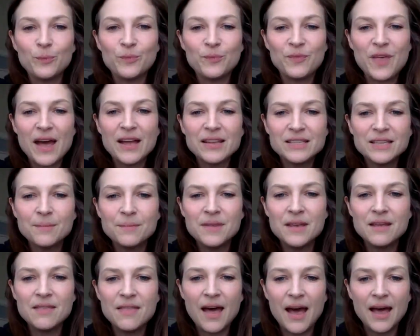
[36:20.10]
that's
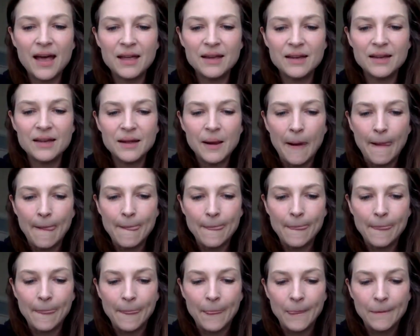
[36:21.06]
something that
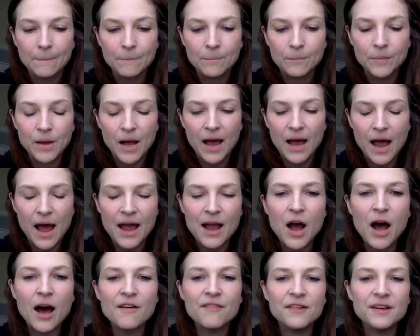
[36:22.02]
I
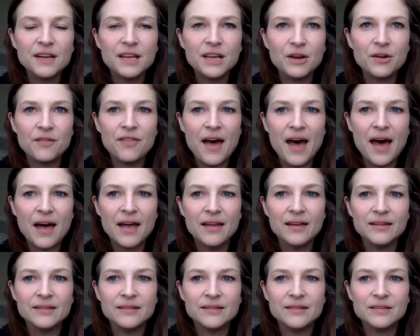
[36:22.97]
often hear, that
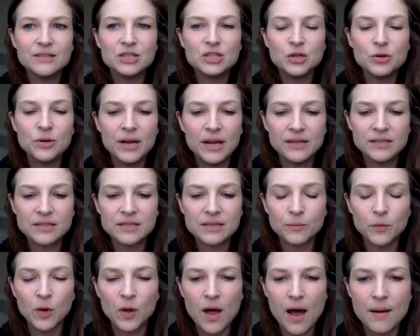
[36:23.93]
students
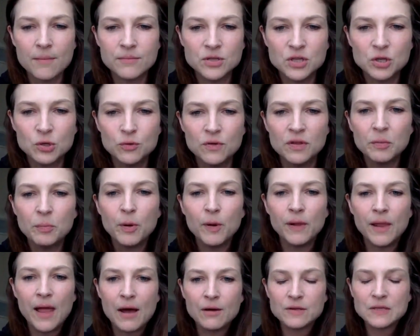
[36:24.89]
will come to the
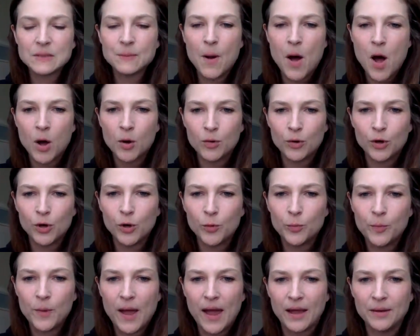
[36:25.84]
pull-out small
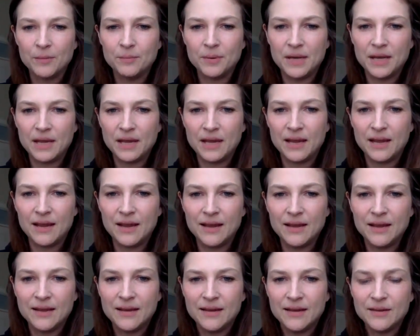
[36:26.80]
group and be
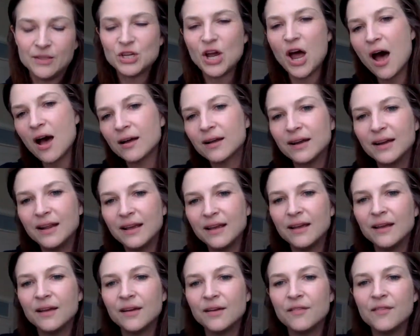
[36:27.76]

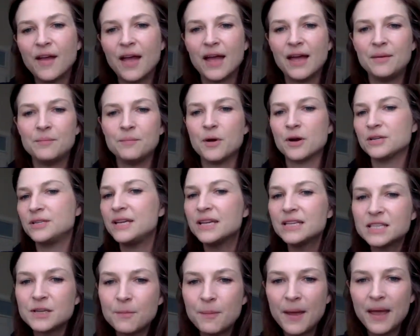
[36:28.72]
talkative and
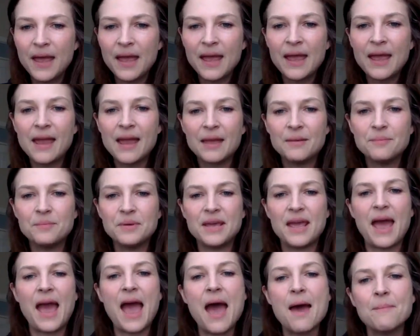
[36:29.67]
participate and be
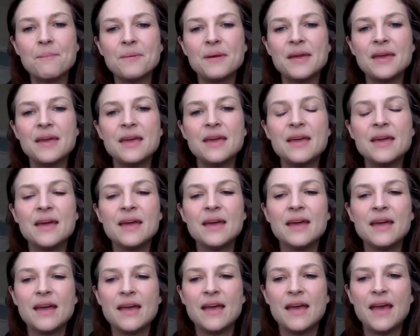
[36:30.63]
happy,
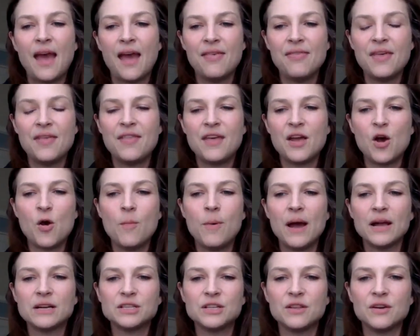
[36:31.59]
and then they go
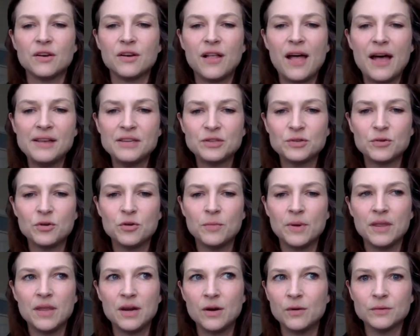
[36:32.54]
back to their classroom
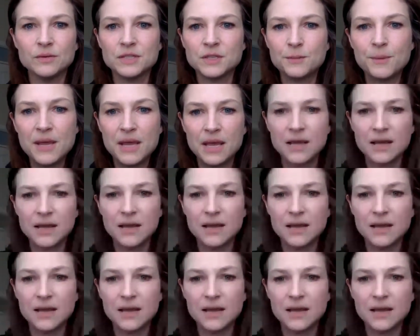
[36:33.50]
and they don't speak